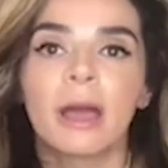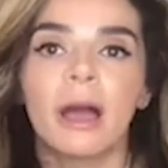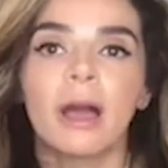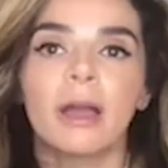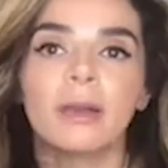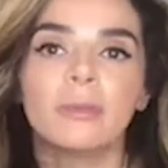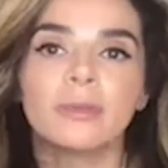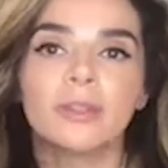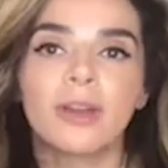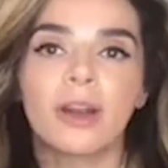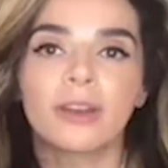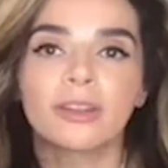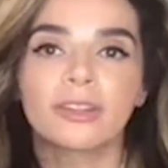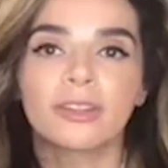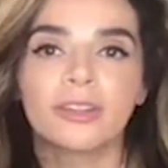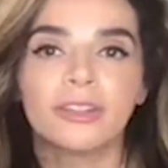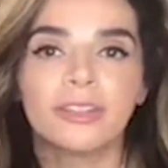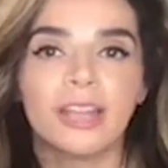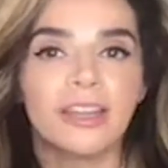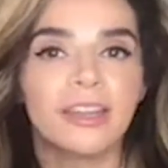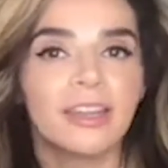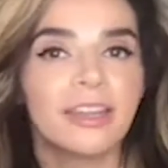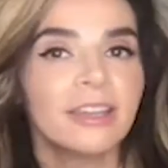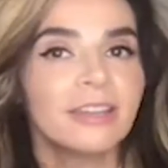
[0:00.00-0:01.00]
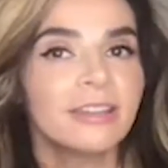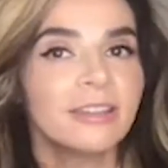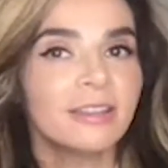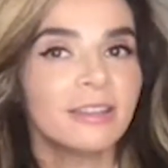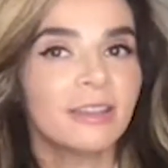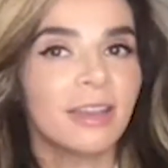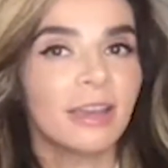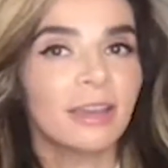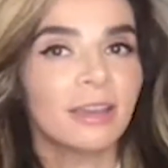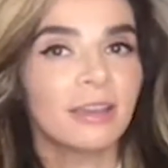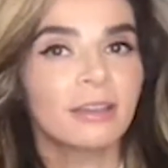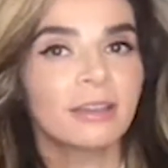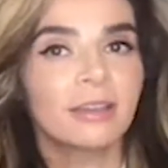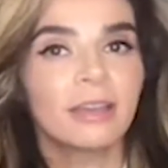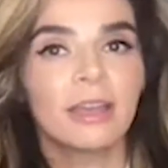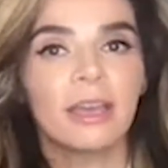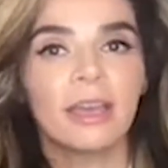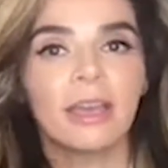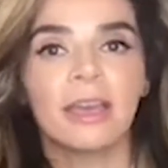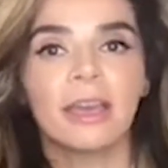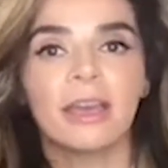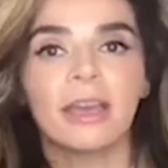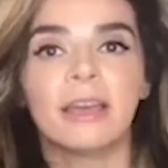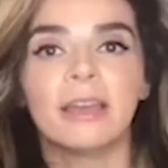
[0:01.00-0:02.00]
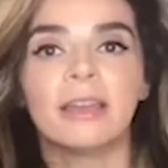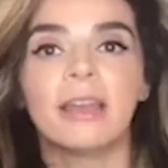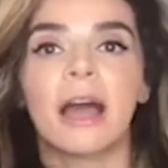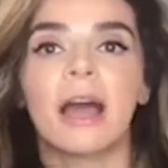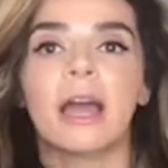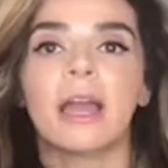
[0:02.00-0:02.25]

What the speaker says: I'm Dr. Hindiyeh, and